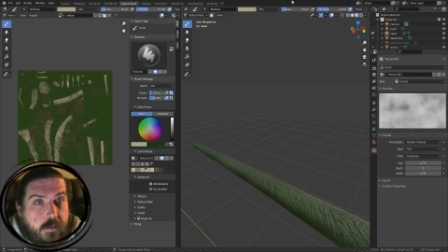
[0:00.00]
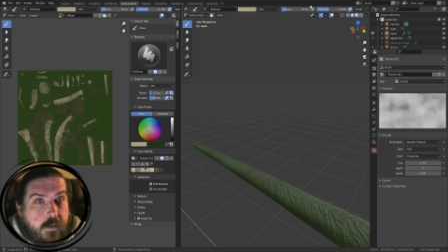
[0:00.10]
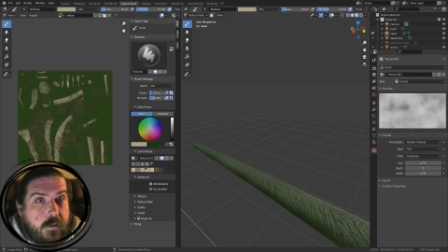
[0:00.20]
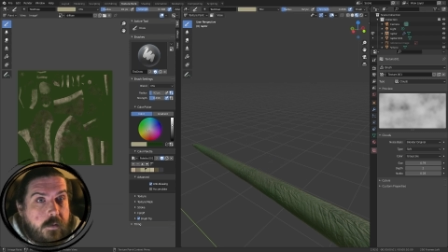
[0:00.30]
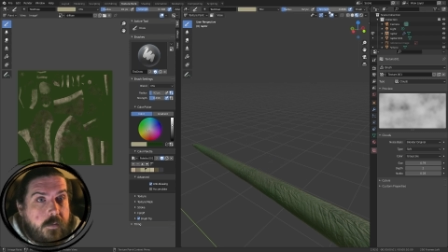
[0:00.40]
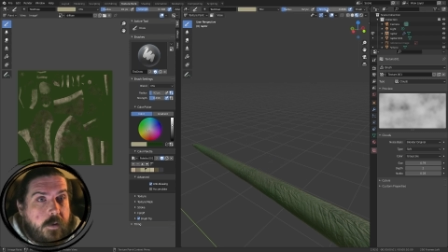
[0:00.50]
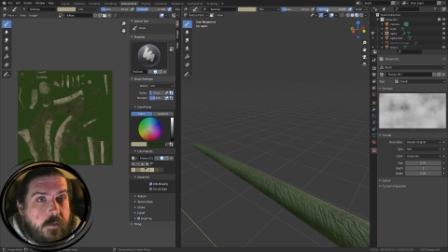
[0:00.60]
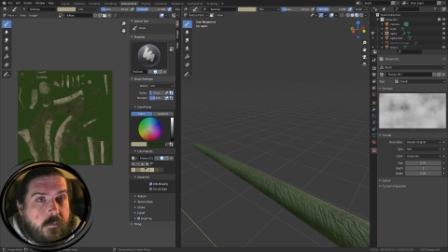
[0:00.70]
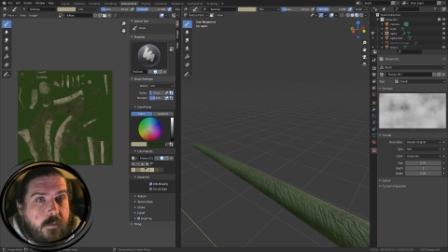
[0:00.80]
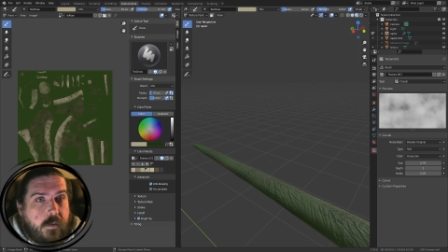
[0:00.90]
Turn that
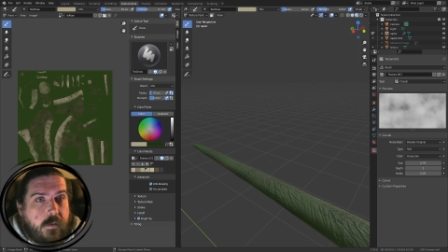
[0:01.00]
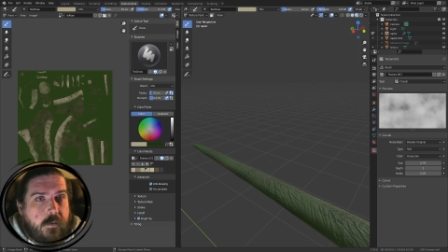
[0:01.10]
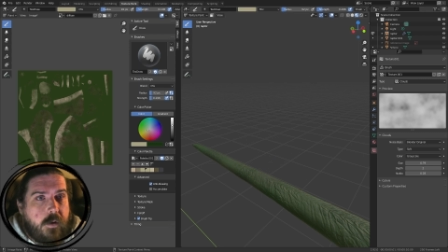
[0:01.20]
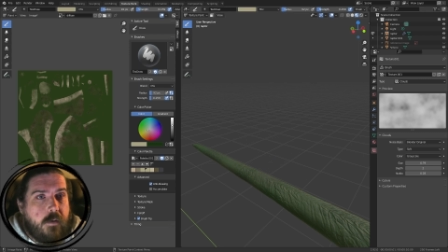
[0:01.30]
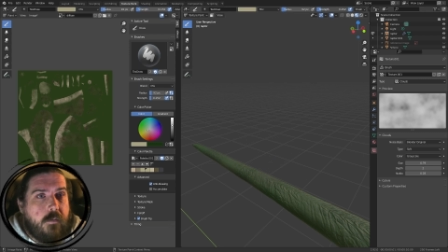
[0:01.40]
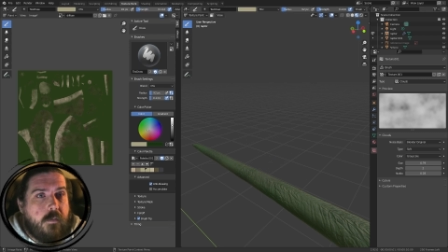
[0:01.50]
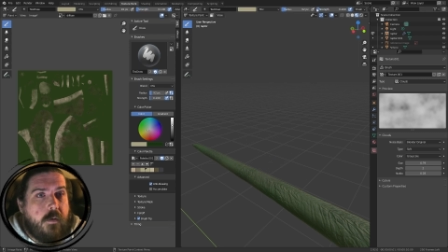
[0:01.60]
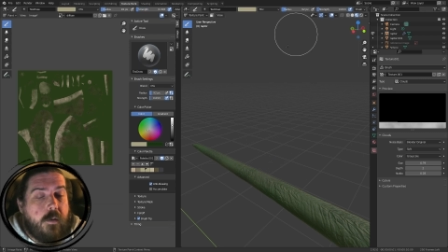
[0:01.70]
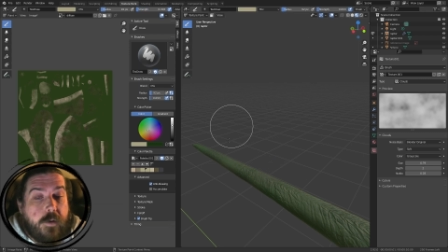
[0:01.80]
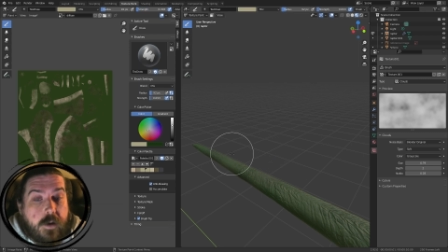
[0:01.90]
strength down quite a
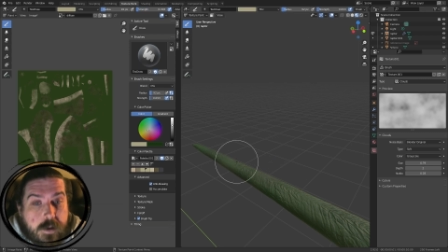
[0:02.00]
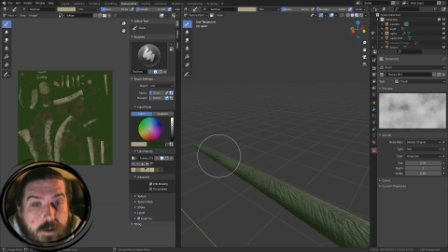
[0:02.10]
bit.